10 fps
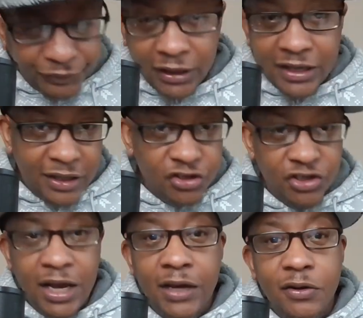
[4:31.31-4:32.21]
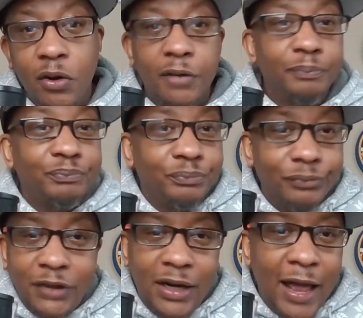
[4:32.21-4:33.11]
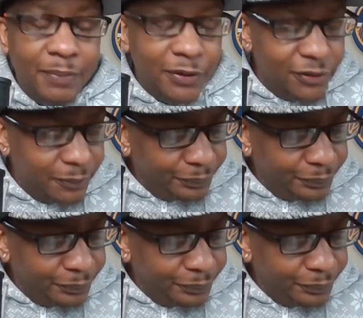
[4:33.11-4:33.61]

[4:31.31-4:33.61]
Unless they're just hating on him. It happens.